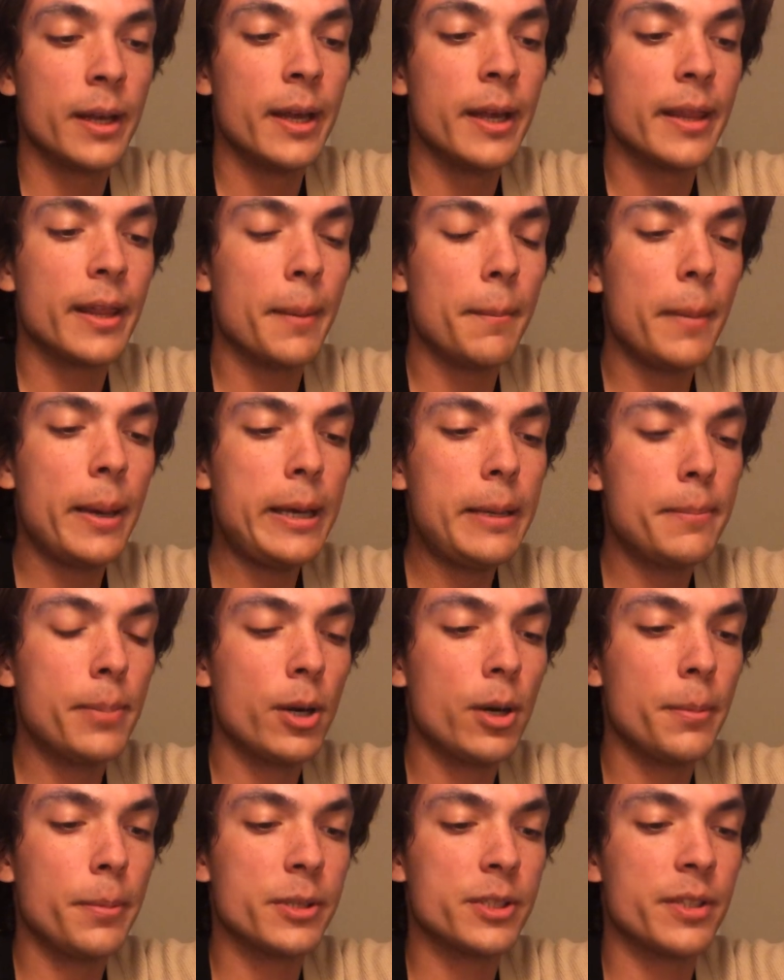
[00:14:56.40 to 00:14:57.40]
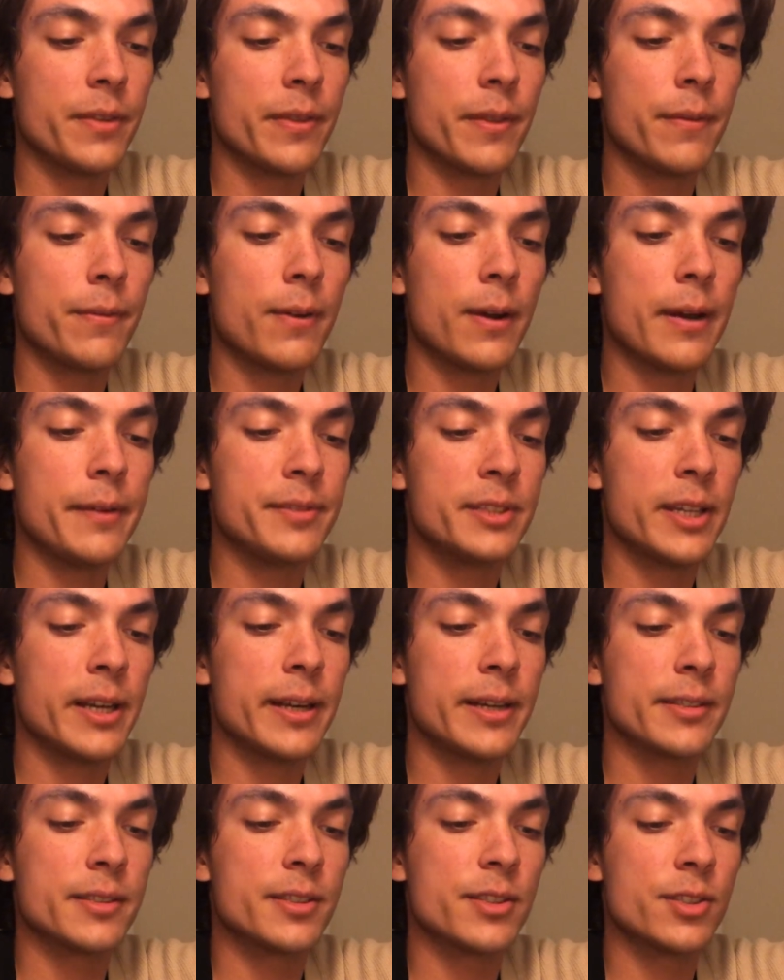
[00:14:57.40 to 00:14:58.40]
The main purpose of the 5
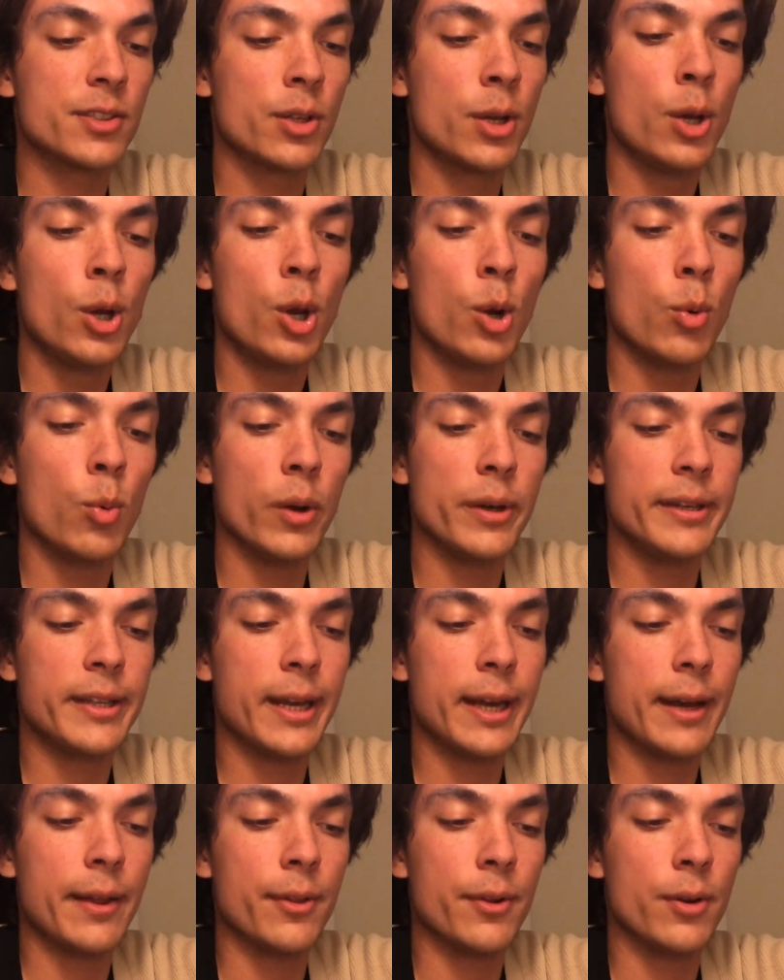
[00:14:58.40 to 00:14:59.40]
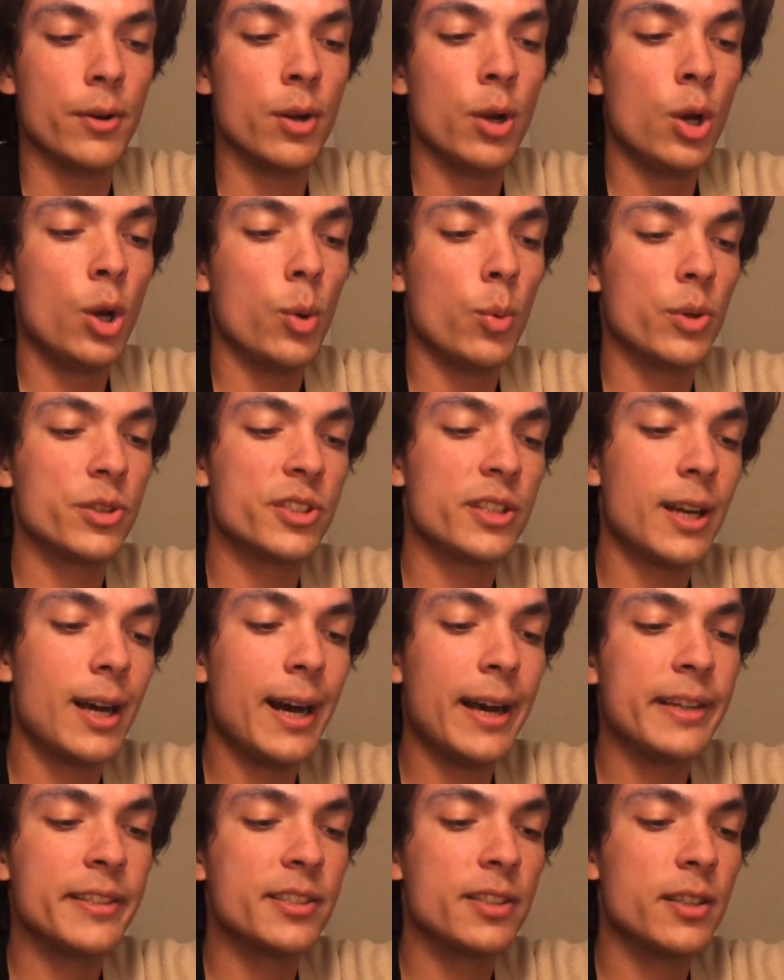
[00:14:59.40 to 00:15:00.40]
tests, one gathered, was to
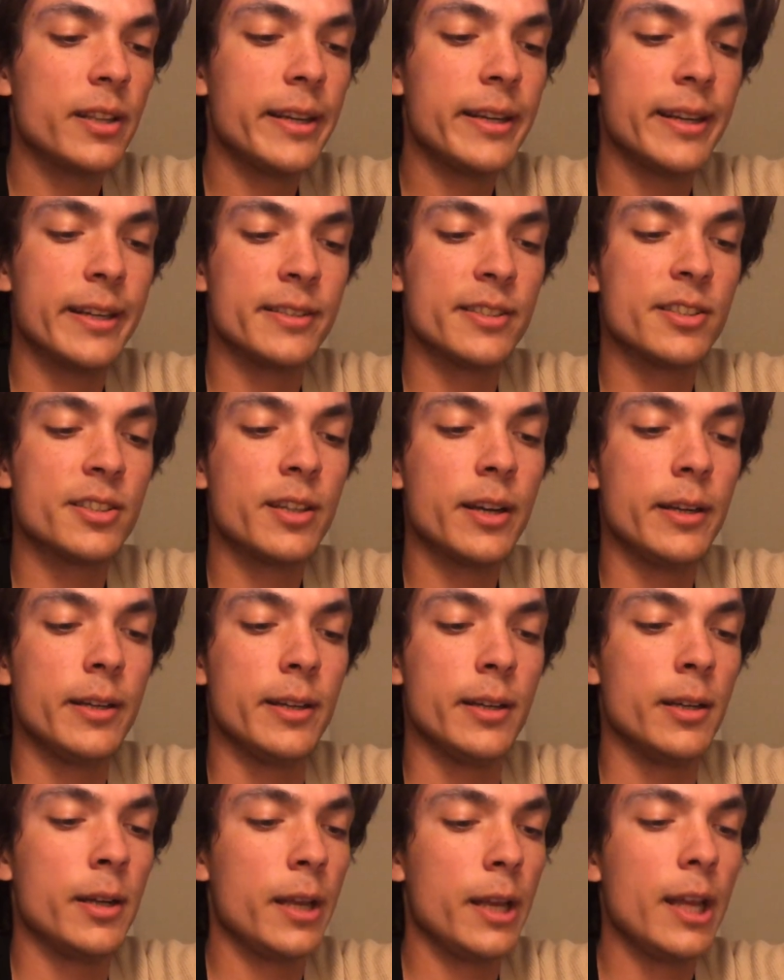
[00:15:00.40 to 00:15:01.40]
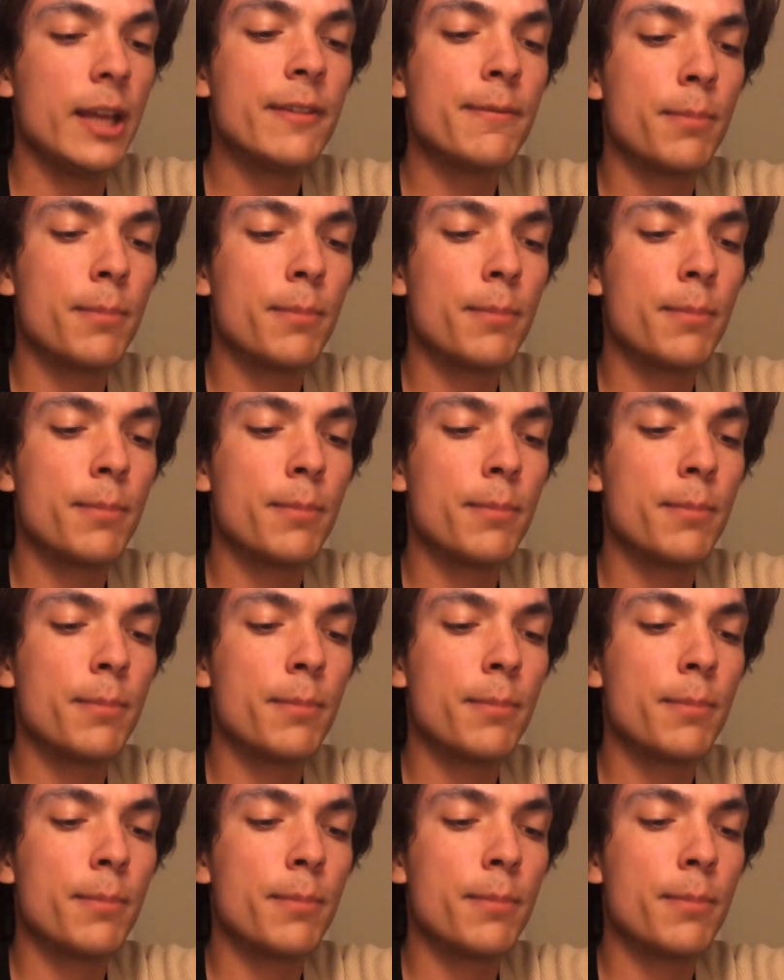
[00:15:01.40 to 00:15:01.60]
isolate and study, if